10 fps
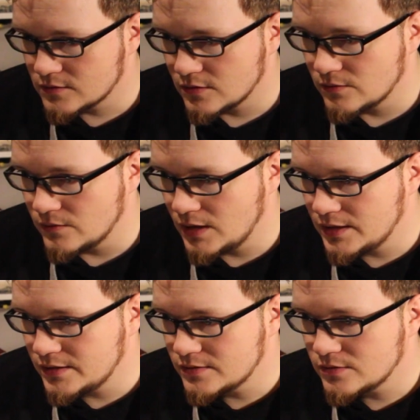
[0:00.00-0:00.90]
so I
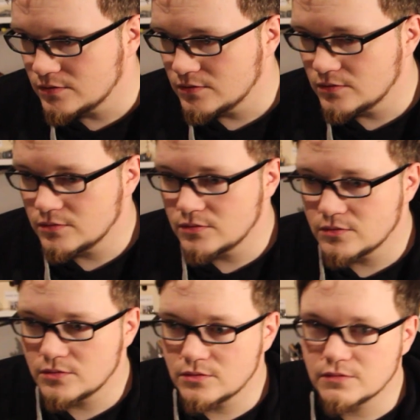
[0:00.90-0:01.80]
really need
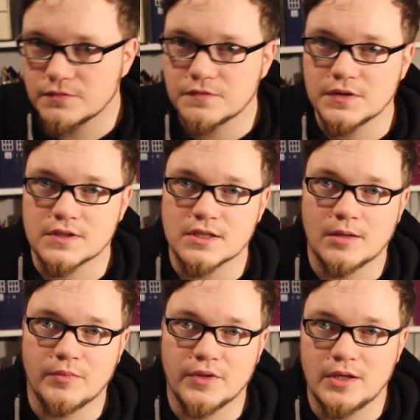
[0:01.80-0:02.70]
to fix
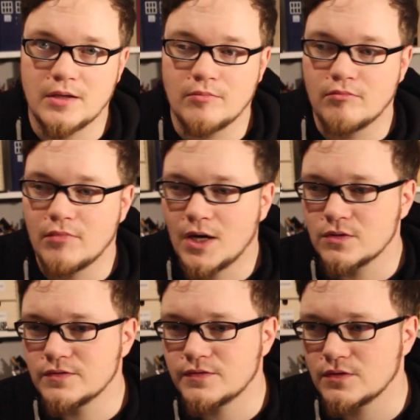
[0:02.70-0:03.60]
up the
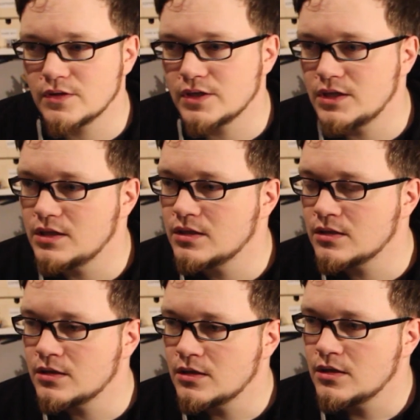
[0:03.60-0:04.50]
mount for the
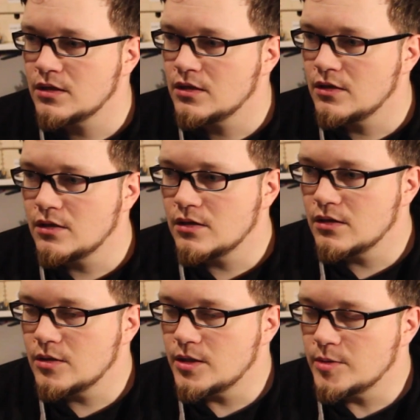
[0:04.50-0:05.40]

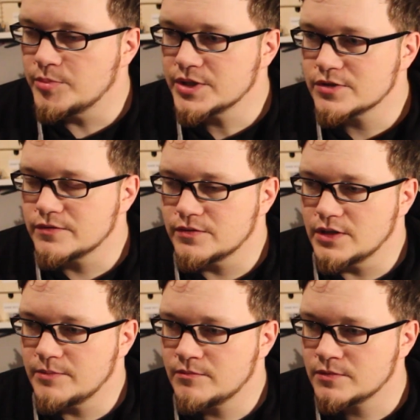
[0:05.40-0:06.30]
picture
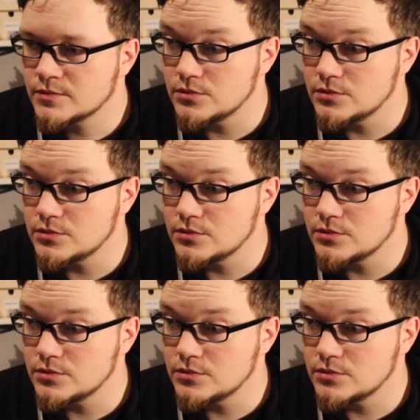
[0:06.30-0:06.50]
frame.